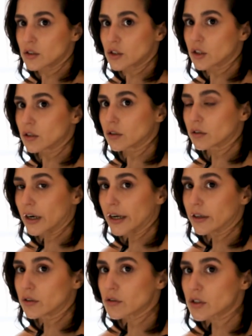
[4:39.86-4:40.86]
to the
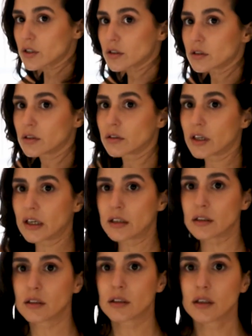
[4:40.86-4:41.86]
ground,
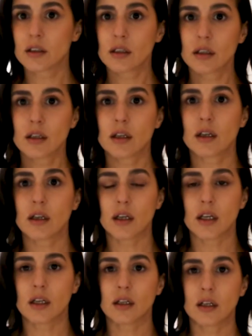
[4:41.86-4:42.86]
okay,
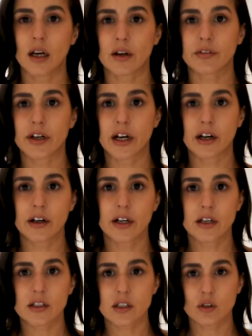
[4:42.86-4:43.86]
in every
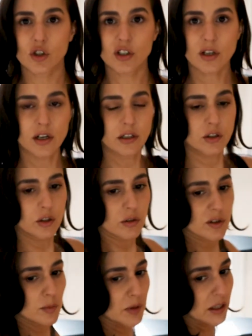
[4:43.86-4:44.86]
area. So just kind of do a
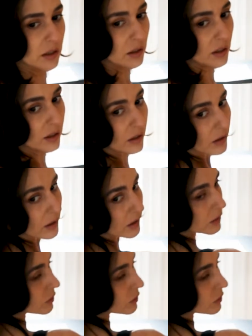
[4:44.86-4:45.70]
spin in